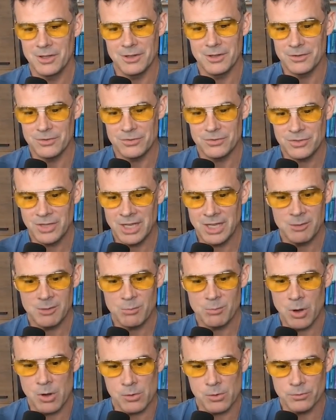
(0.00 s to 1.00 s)
uh, skin
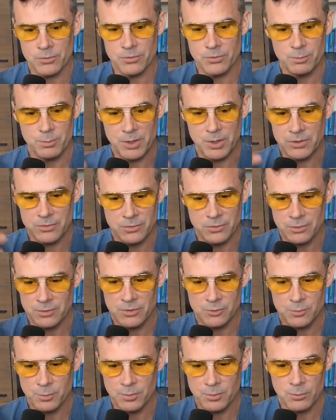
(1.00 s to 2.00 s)
and bones because
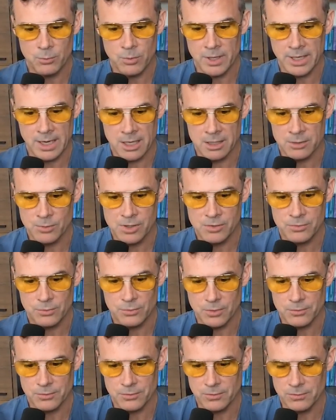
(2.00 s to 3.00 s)
you'd just be running out of
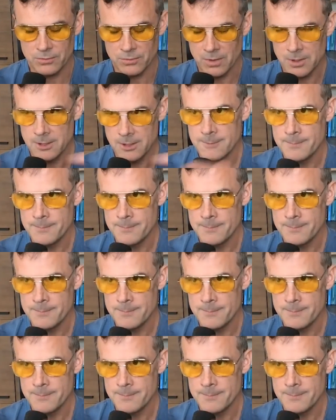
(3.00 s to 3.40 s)
resources.